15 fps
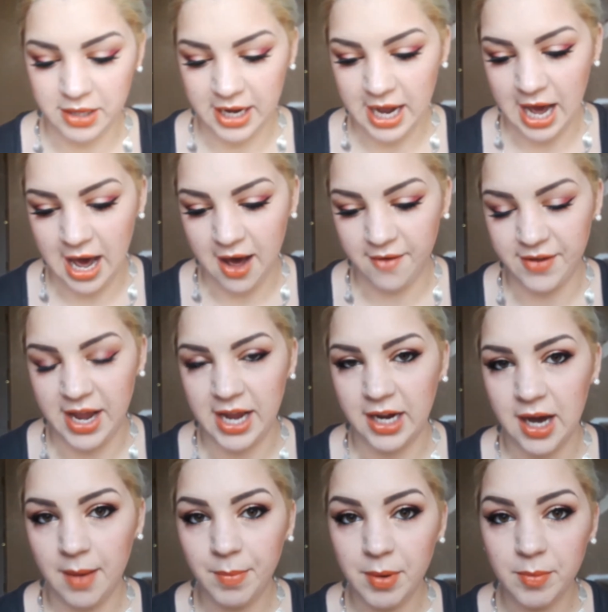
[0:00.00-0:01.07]
they have a
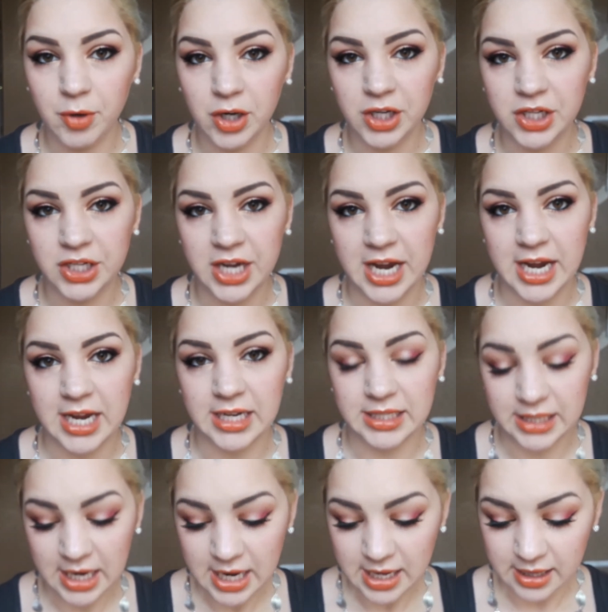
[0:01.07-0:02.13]
couple more shades.